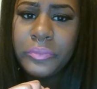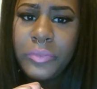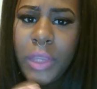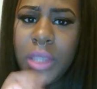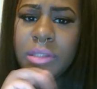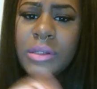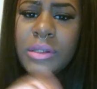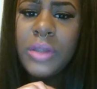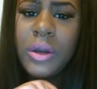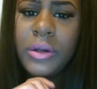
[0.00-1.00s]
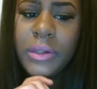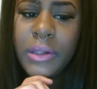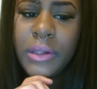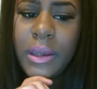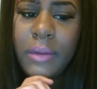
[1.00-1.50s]
It took longer than
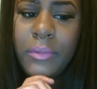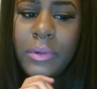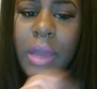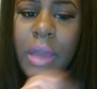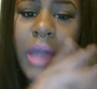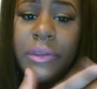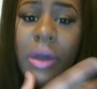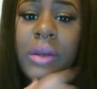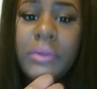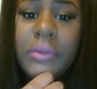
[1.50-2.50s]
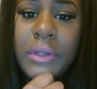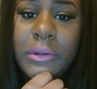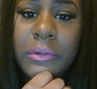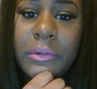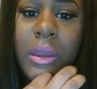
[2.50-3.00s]
I thought it would heal.
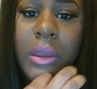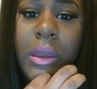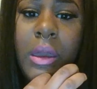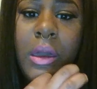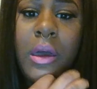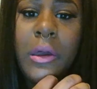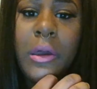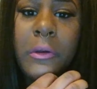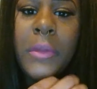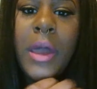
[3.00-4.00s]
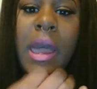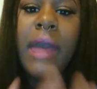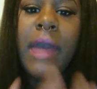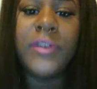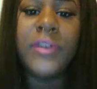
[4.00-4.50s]
I have
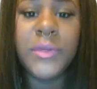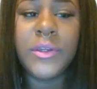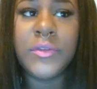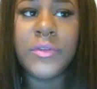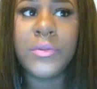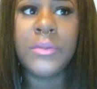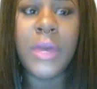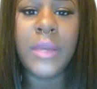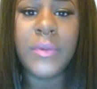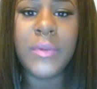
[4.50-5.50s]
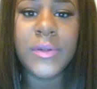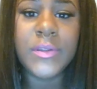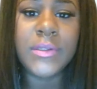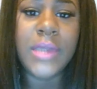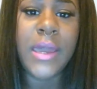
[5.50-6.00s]
experience with body
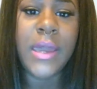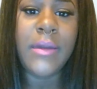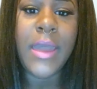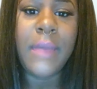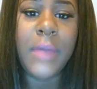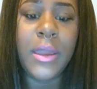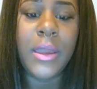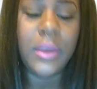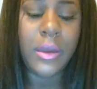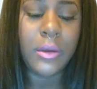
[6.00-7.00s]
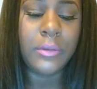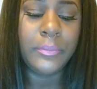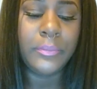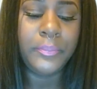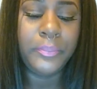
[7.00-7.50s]
piercings. I had my
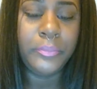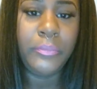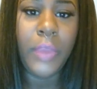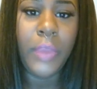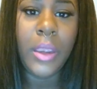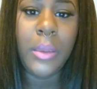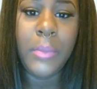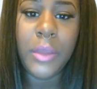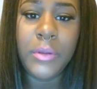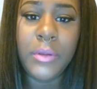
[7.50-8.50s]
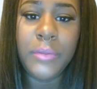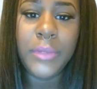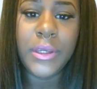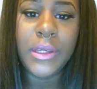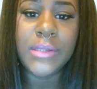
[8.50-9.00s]
belly button
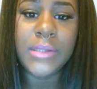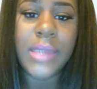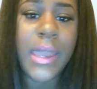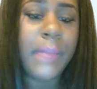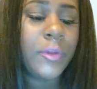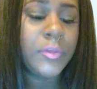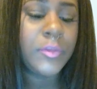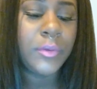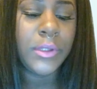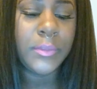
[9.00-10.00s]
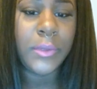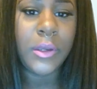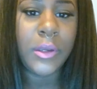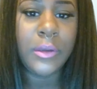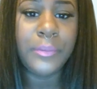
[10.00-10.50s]
pierced. I had multiple
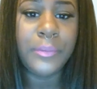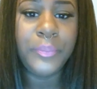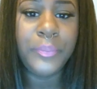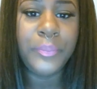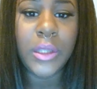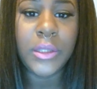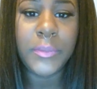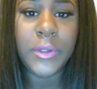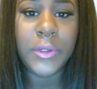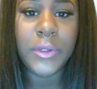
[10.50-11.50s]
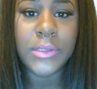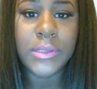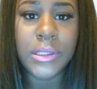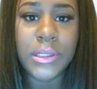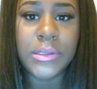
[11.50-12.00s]
lip
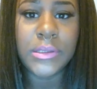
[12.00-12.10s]
piercings.